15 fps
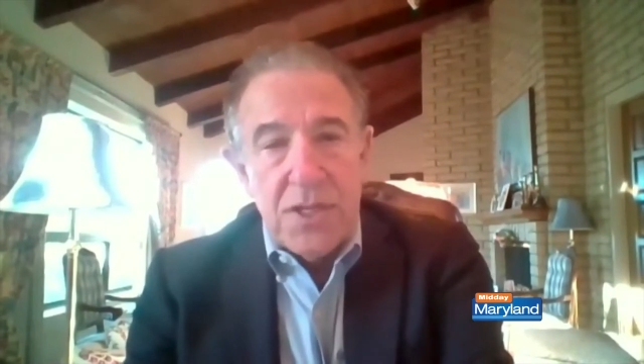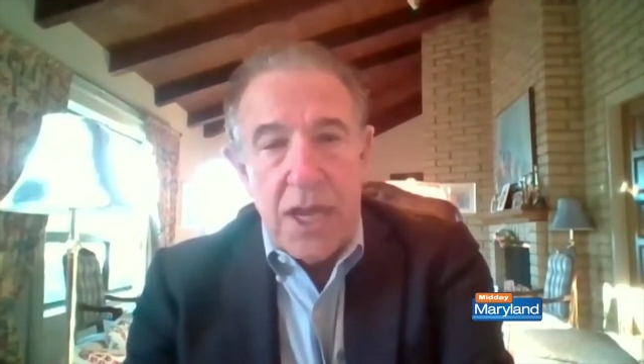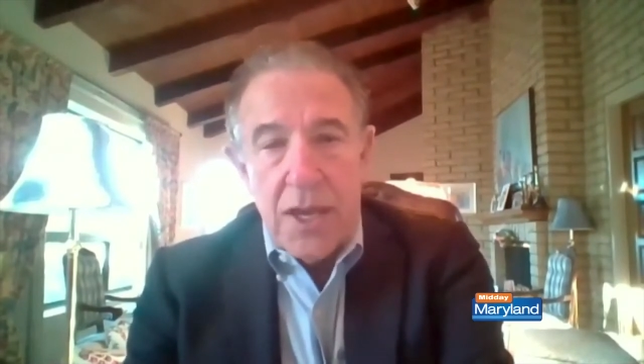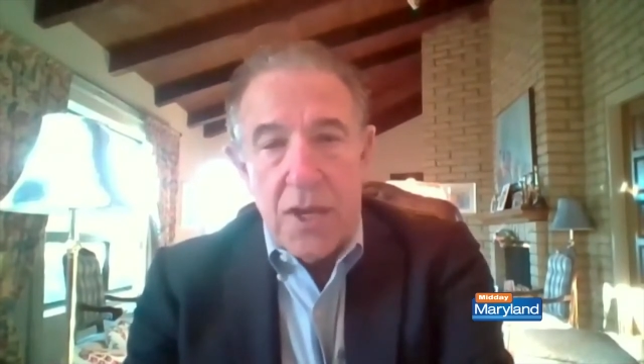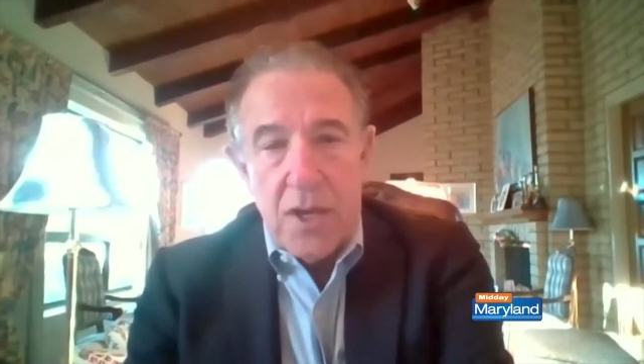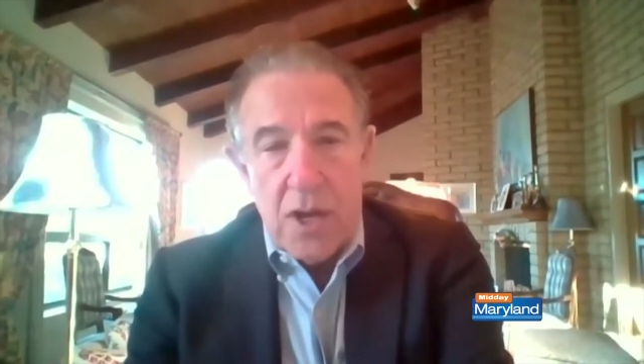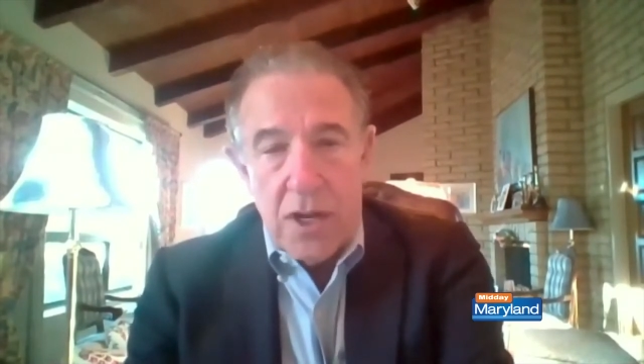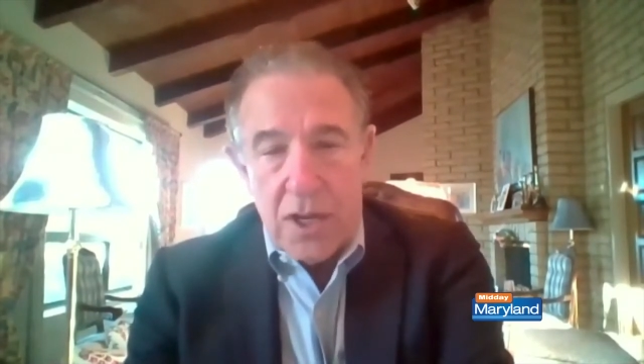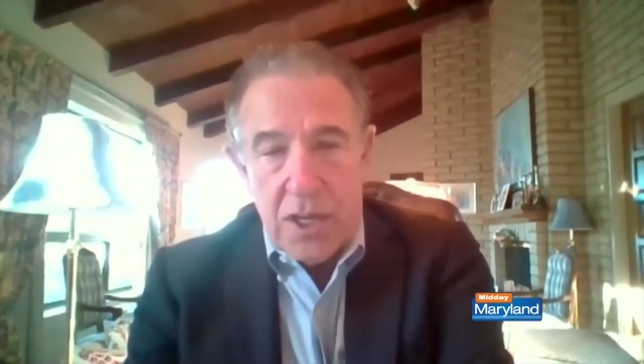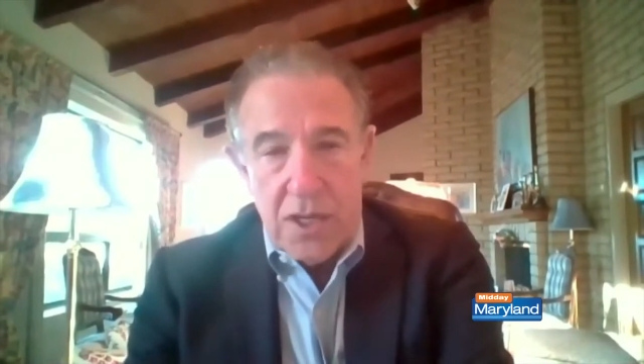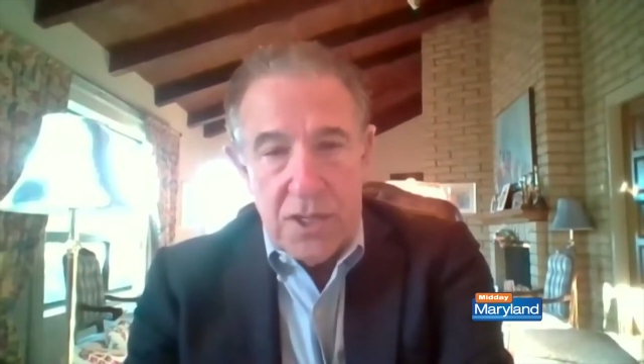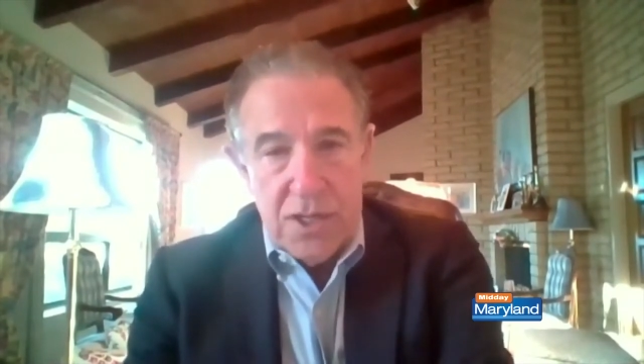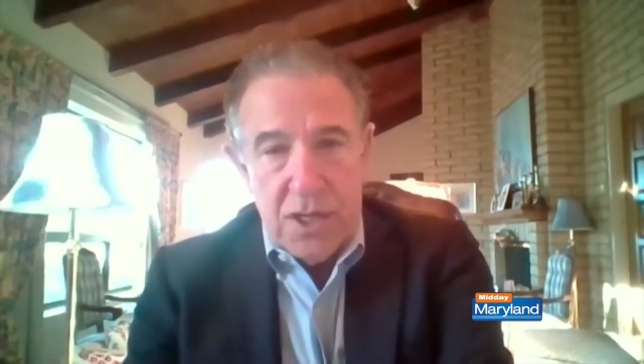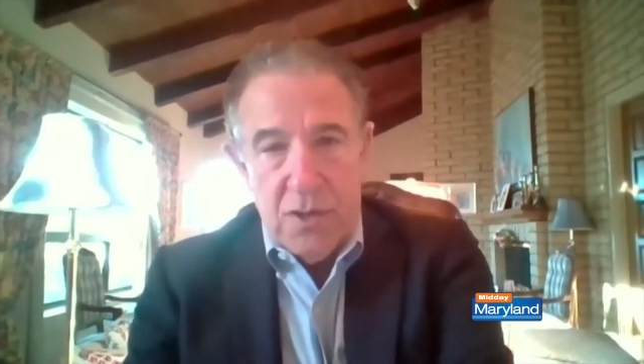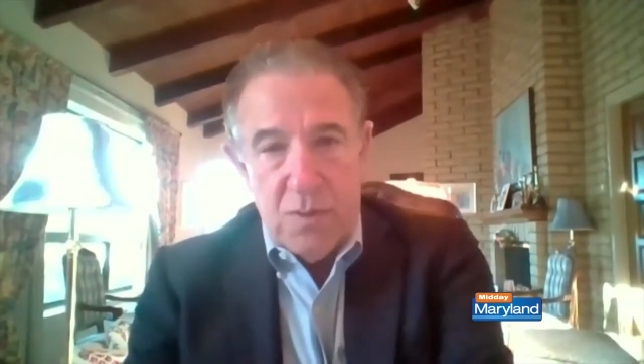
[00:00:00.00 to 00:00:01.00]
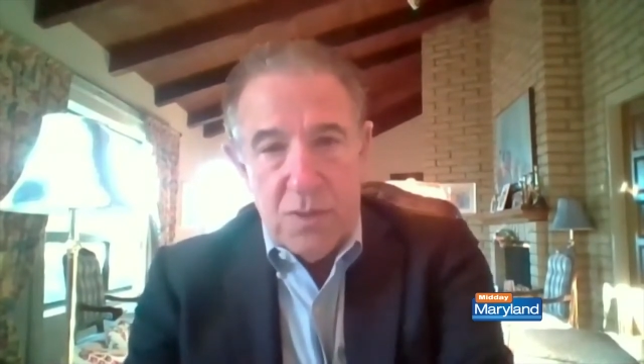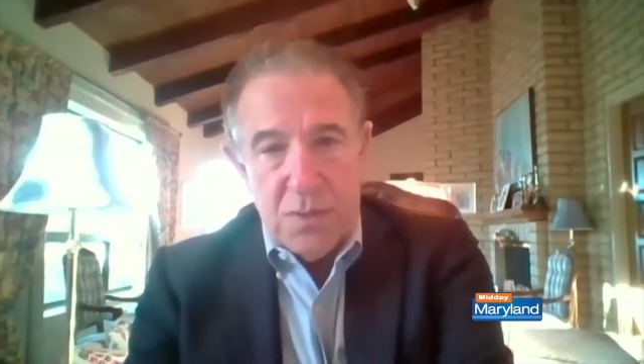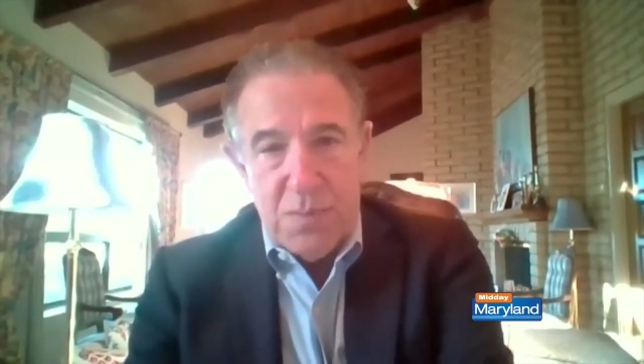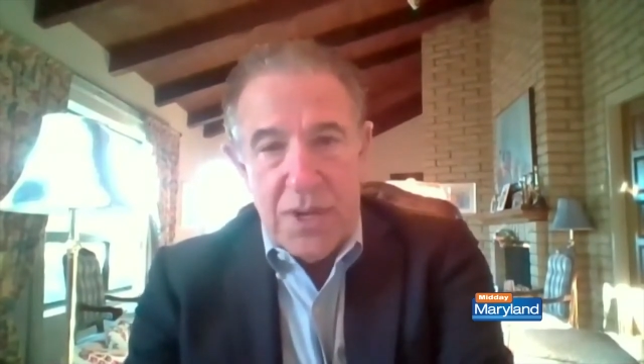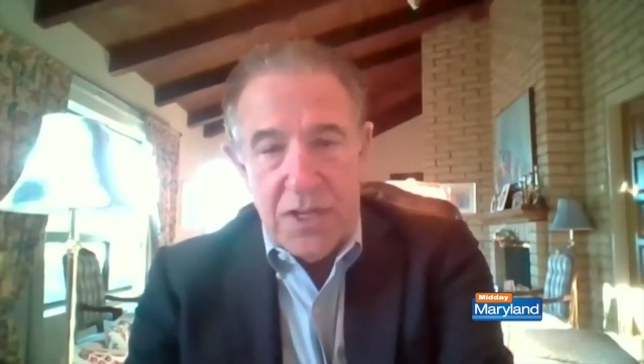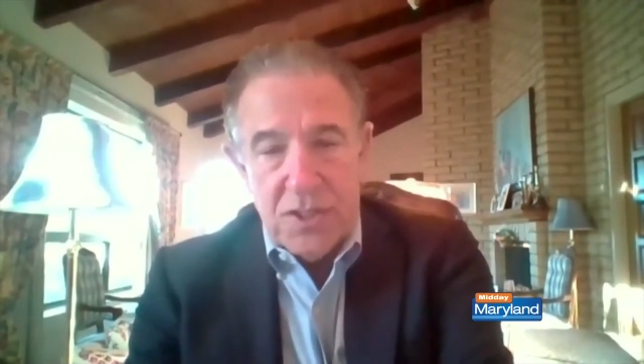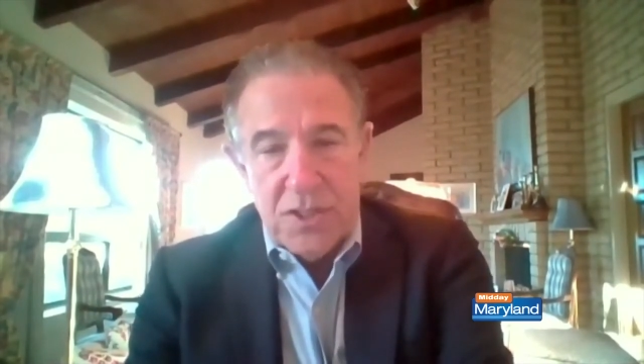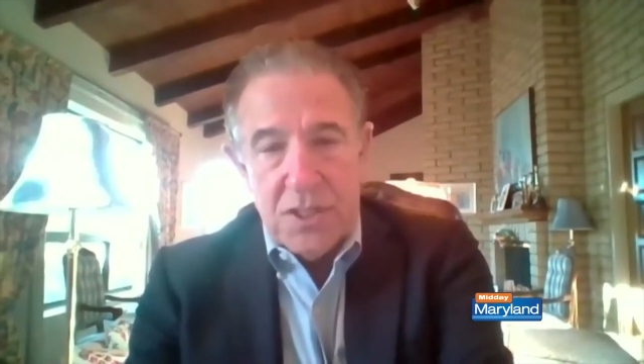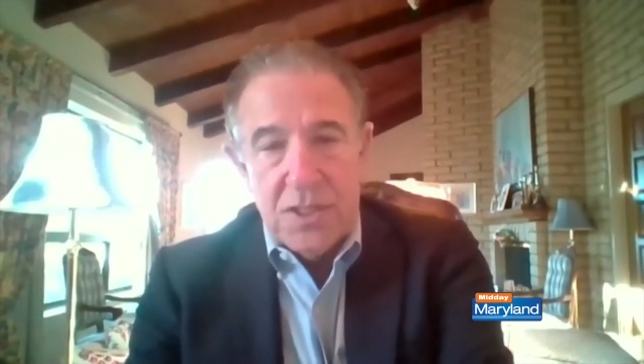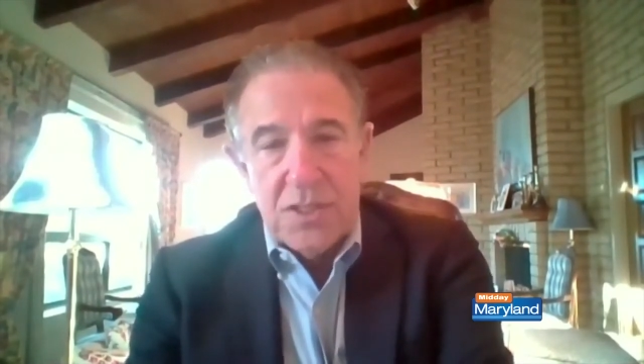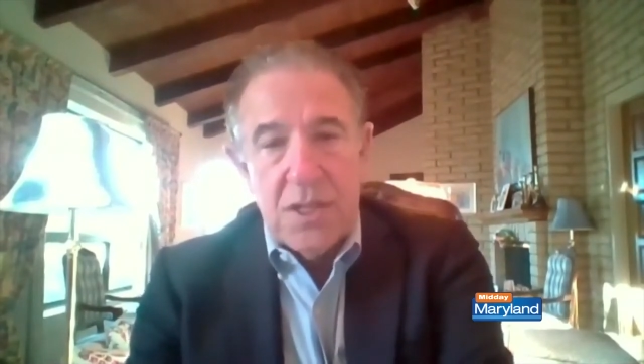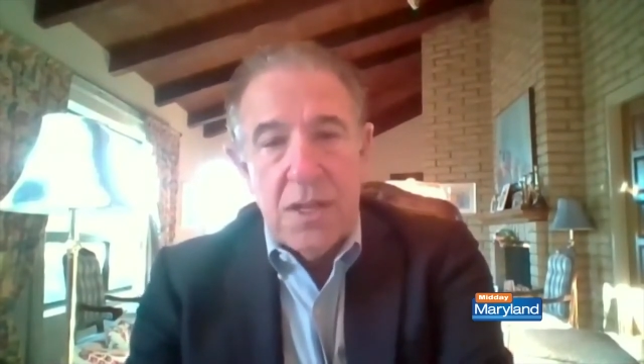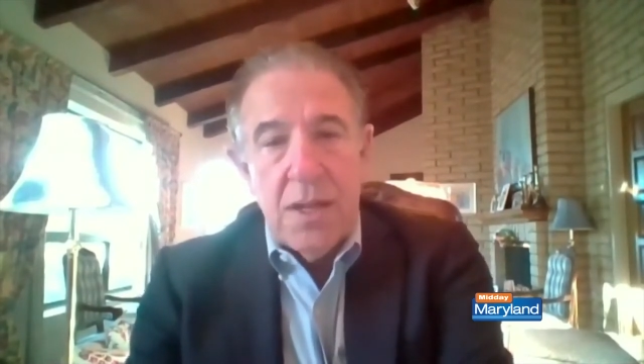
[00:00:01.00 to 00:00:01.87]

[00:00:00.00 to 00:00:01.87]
and taken on a continuous basis.